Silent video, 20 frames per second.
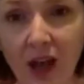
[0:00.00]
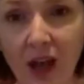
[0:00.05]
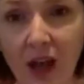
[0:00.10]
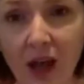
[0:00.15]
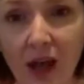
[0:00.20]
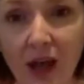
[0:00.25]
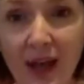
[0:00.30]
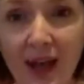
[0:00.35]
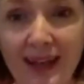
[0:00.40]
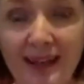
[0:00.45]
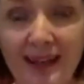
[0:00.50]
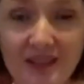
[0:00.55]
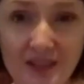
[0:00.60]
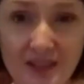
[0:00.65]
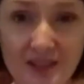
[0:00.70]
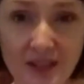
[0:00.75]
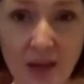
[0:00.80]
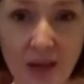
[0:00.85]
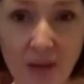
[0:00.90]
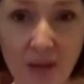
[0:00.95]
In the
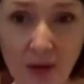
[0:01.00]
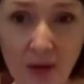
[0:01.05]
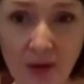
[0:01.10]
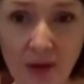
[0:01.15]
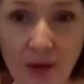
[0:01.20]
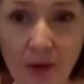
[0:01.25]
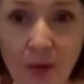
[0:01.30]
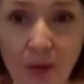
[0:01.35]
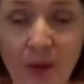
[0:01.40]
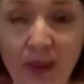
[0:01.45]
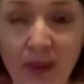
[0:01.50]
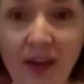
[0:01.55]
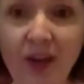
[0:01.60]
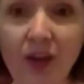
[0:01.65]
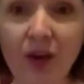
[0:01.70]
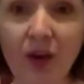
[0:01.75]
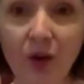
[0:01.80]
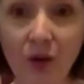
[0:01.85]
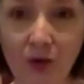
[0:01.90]
summer, we had a lot of